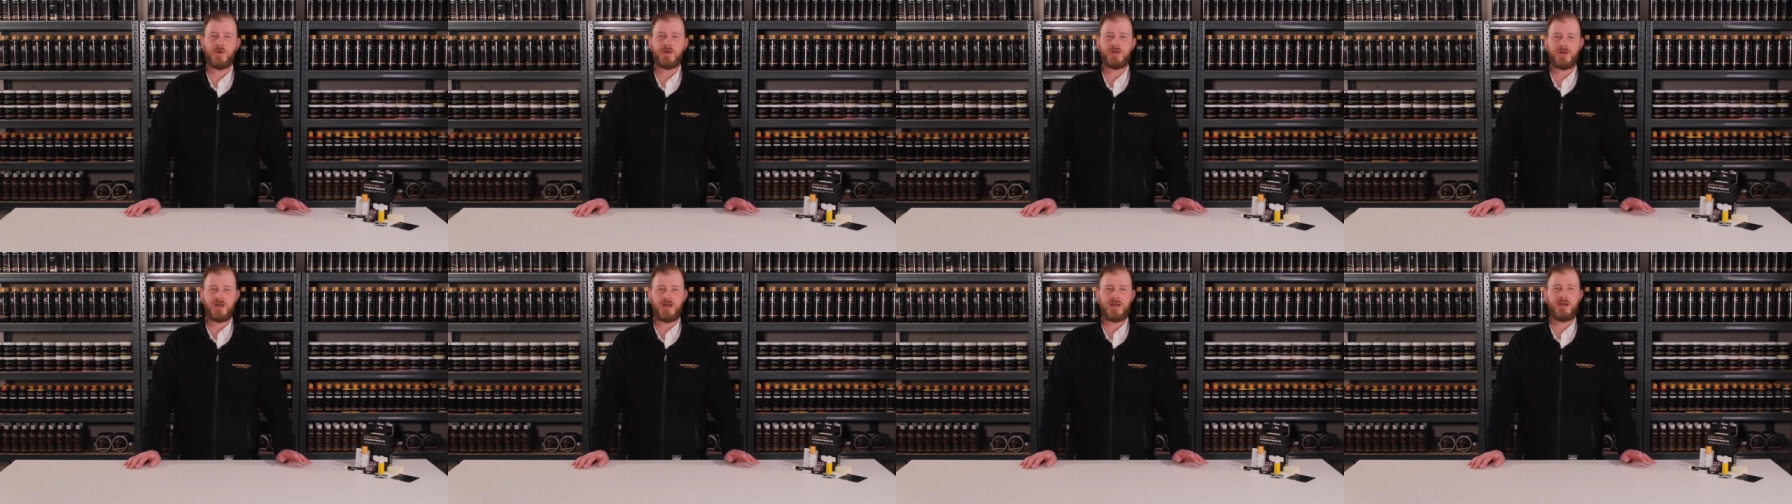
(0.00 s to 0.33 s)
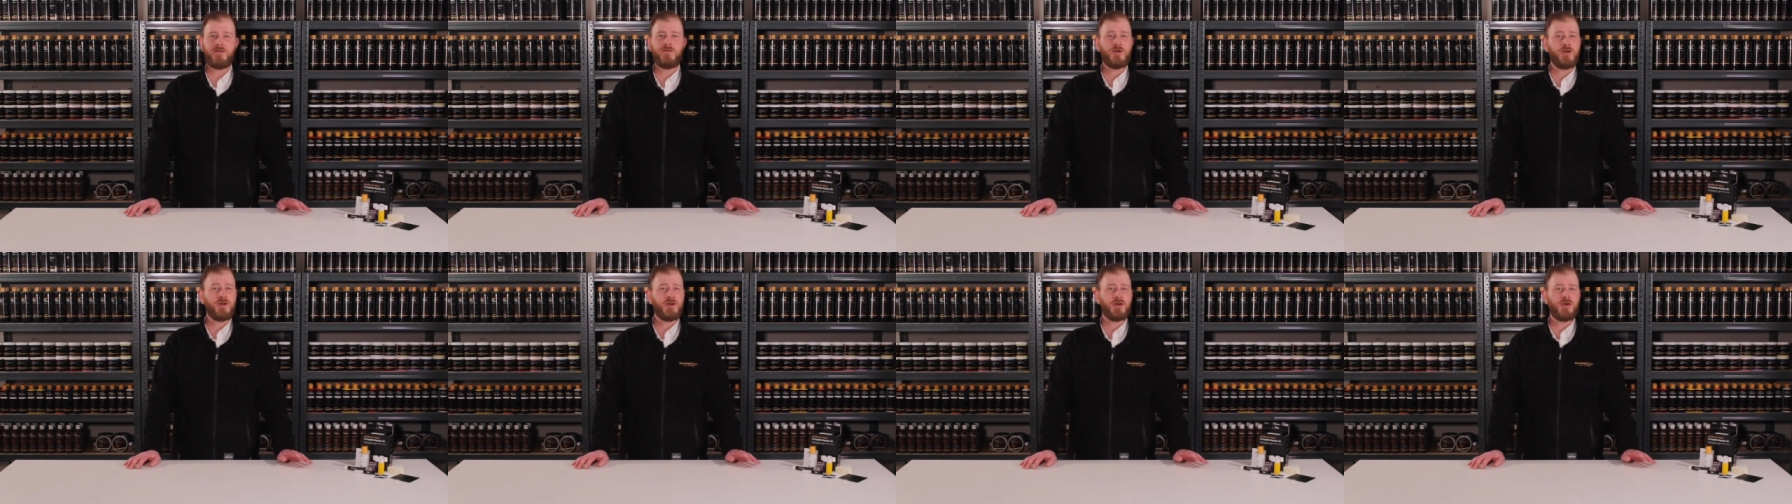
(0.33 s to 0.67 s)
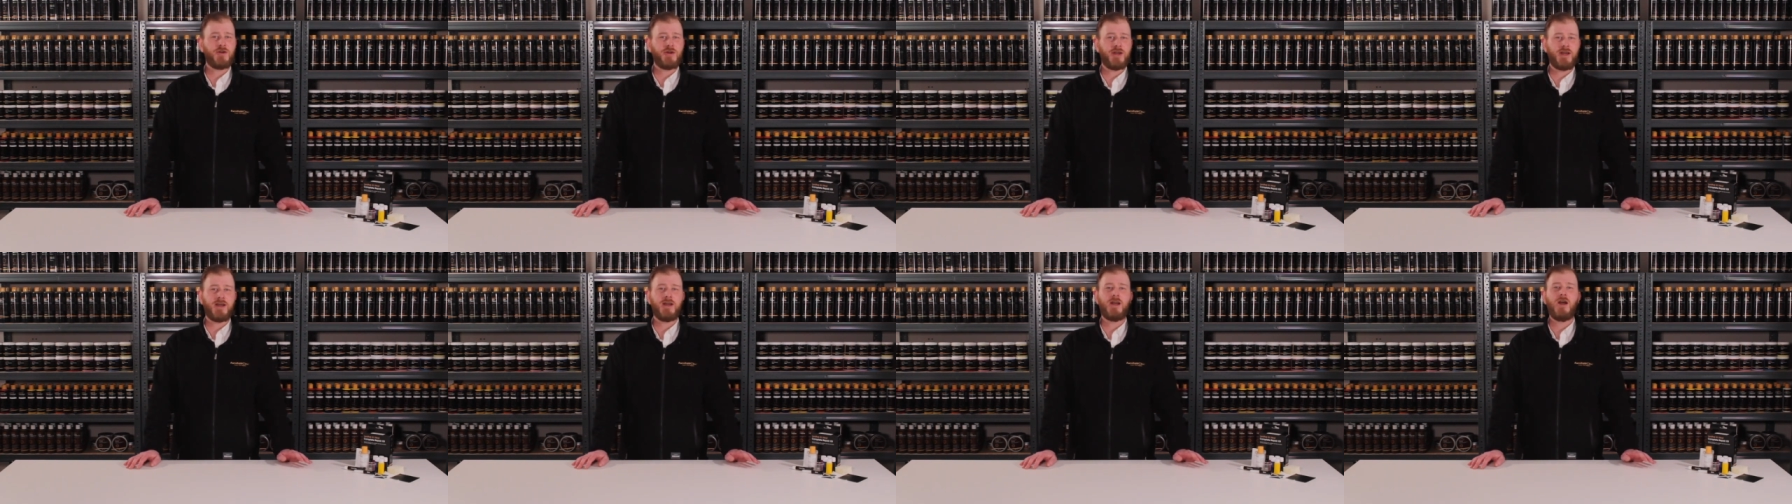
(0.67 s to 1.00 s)
achieve good
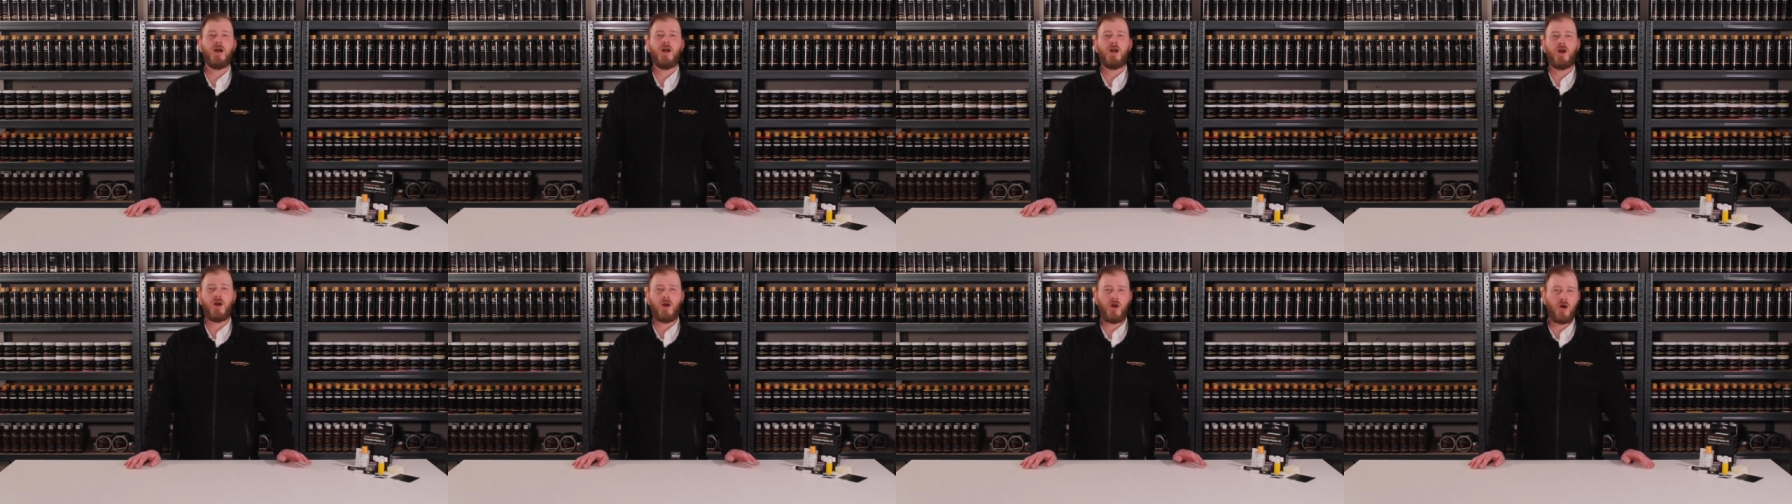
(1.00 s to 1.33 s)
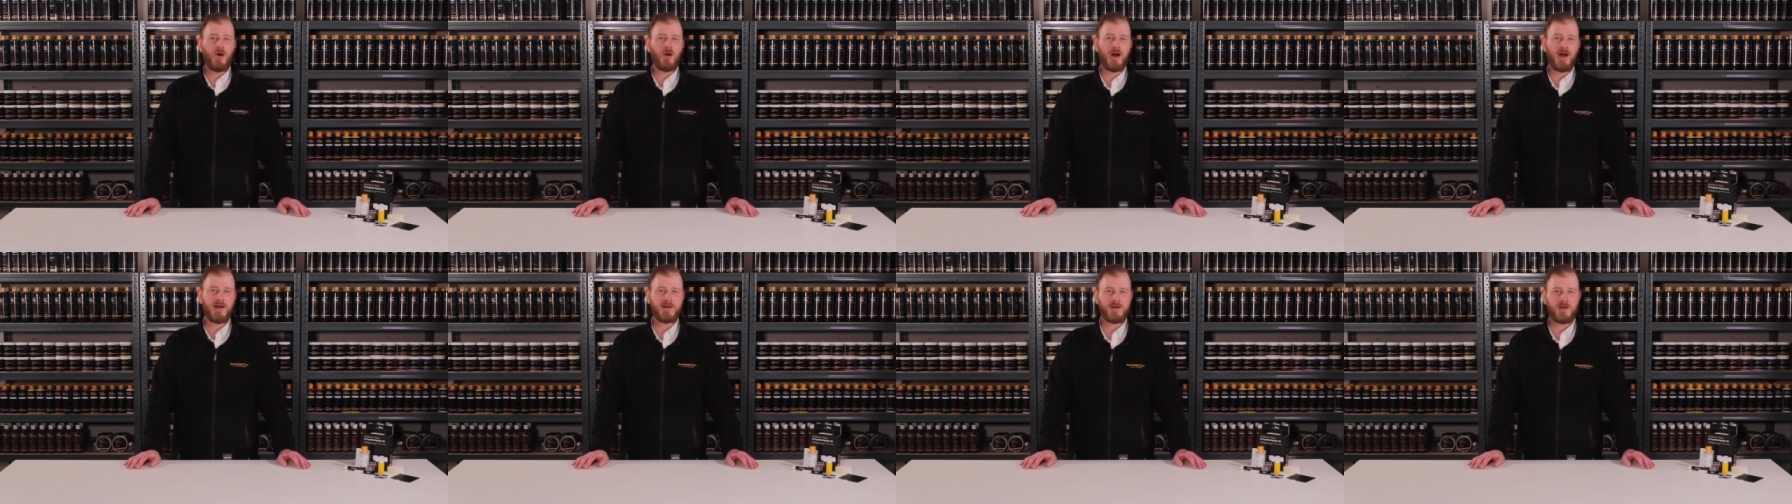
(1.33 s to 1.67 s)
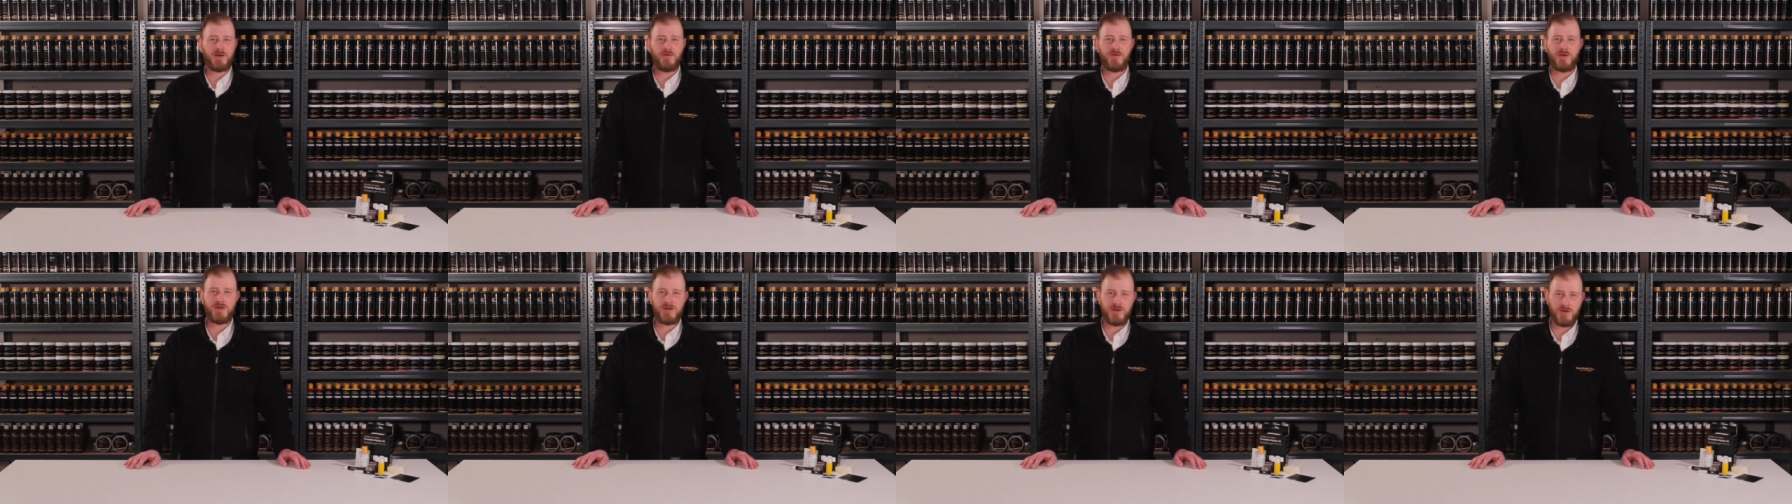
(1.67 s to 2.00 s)
looking, long
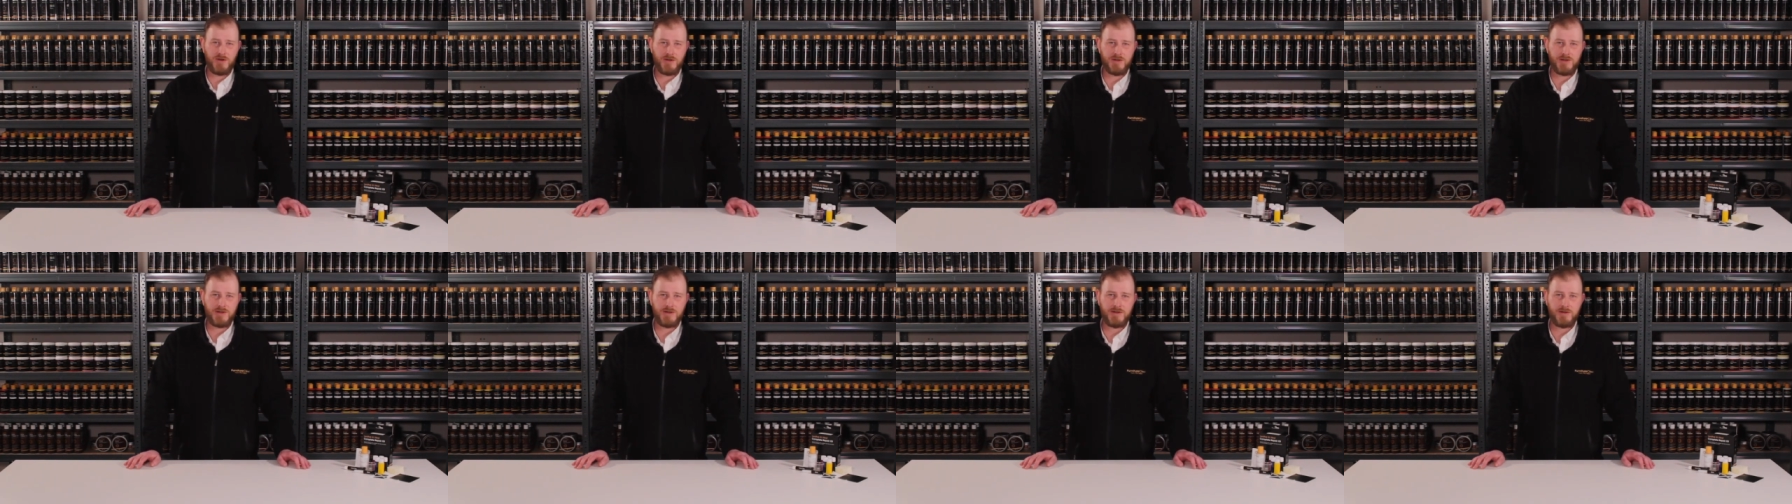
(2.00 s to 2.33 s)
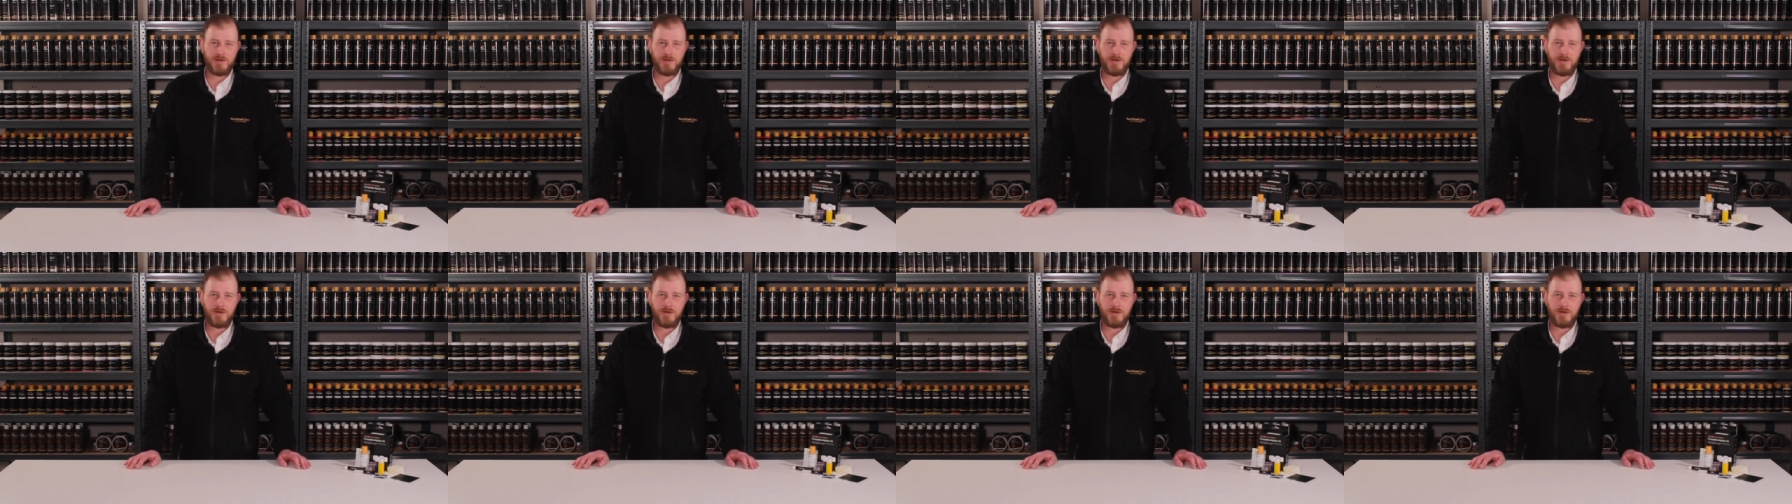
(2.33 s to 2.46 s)
lasting results.